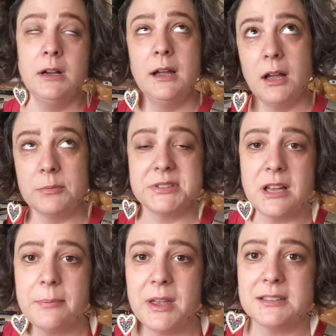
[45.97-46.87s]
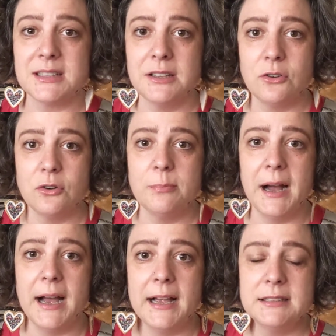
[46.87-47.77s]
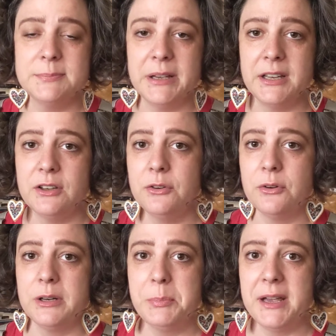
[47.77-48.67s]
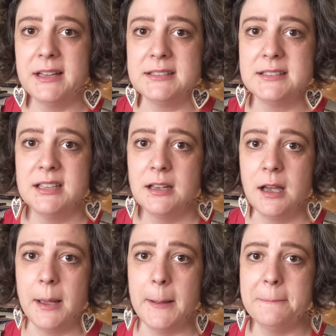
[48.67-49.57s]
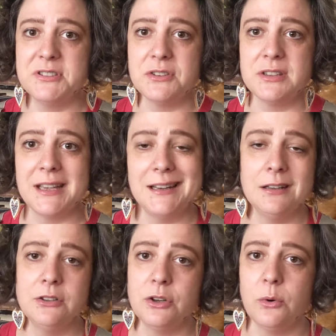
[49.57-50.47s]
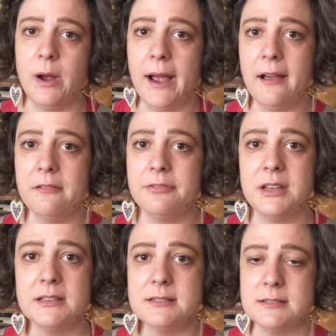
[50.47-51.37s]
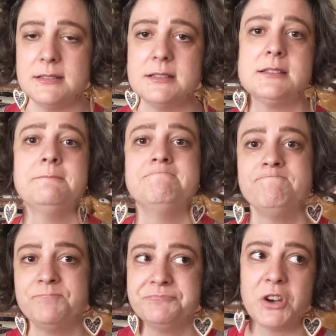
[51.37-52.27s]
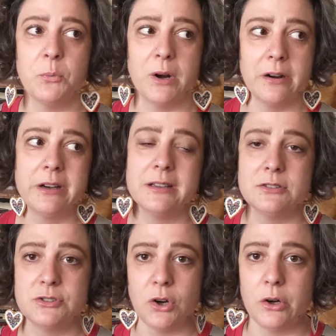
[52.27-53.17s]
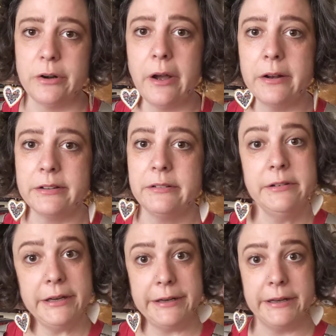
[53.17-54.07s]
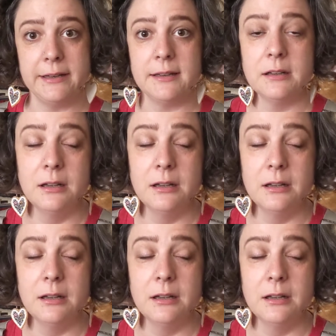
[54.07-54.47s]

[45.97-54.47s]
help stop that cycle by spaying and neutering pets so that they don't have kittens where kittens are not needed.